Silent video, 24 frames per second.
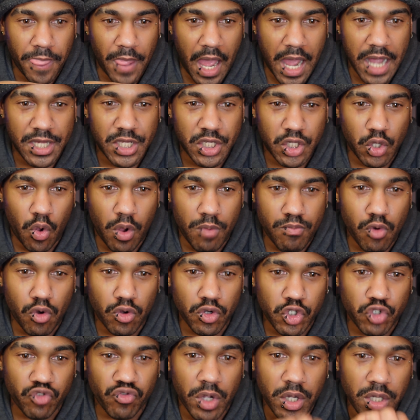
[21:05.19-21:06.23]
I saw more
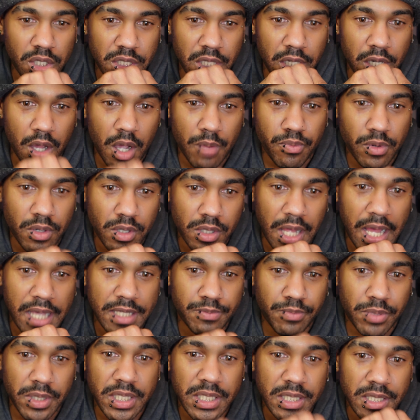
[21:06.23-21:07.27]
drugs in upper class
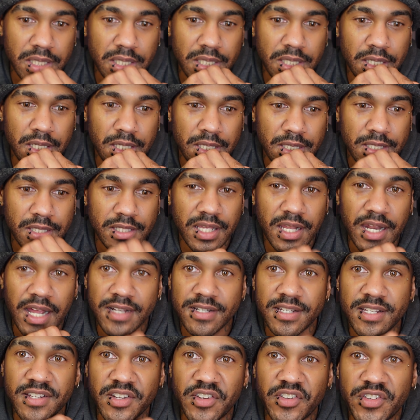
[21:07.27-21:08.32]
places than I
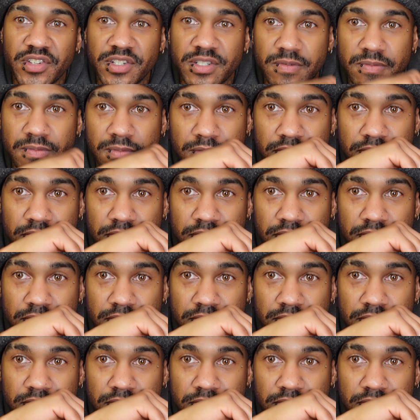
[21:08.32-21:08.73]
did in the hood.